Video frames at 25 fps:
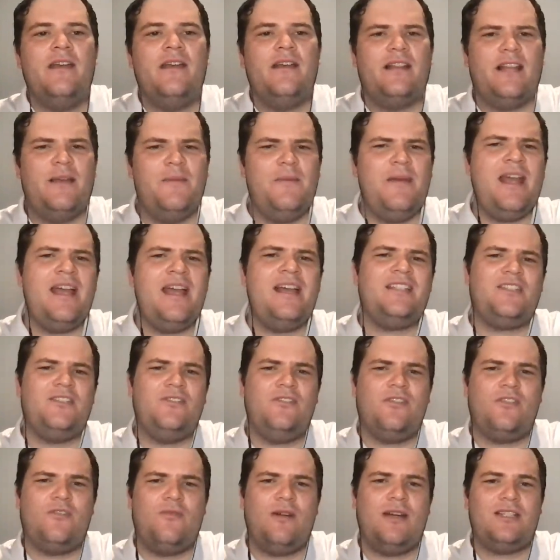Let me ask you
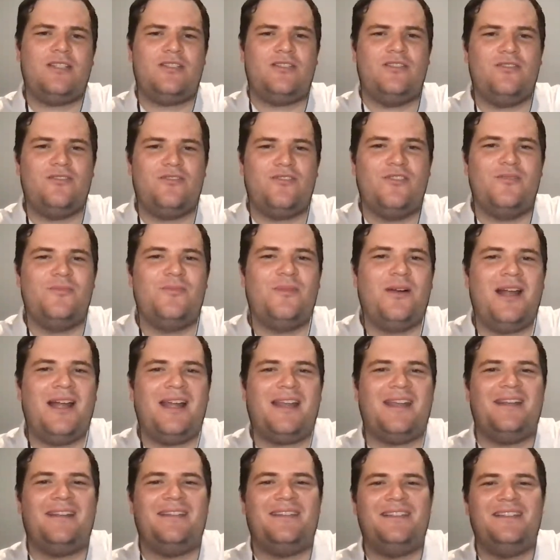a question, Drew
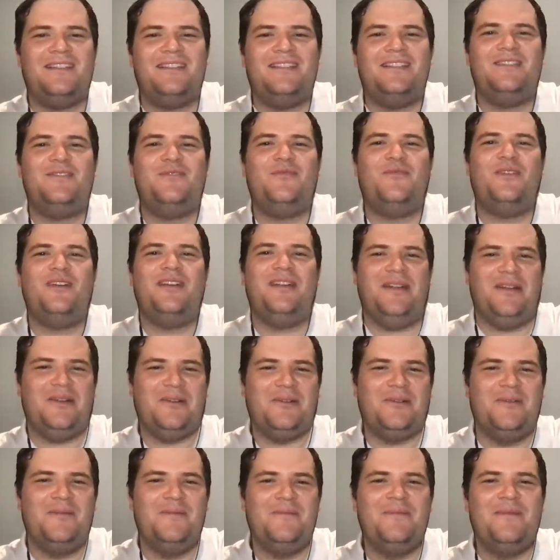Brackett. This is for
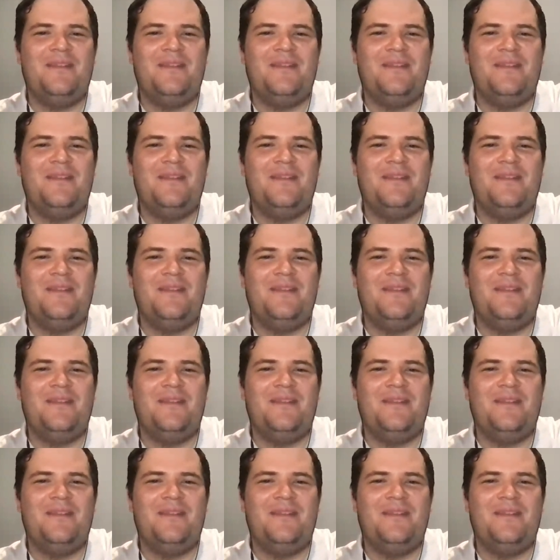you.